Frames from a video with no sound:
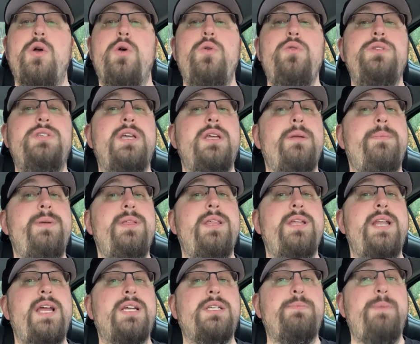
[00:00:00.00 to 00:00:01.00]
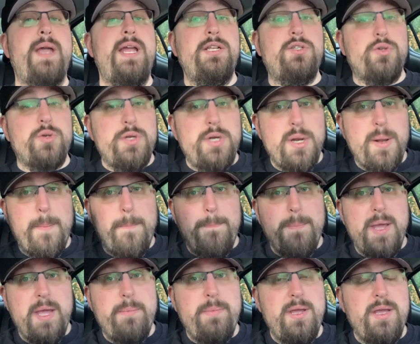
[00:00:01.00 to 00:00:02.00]
Who's going to be the next patron?
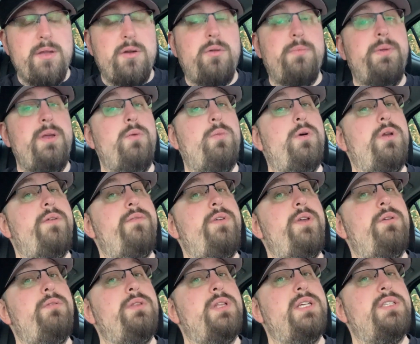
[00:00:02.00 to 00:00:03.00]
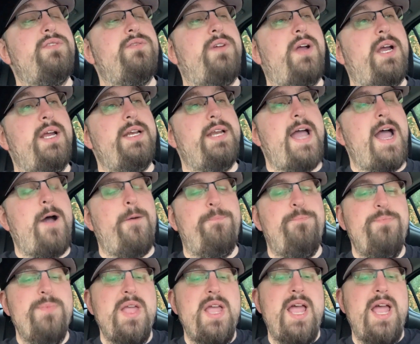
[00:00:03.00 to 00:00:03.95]
Maybe it'll be one of you. Let's find out.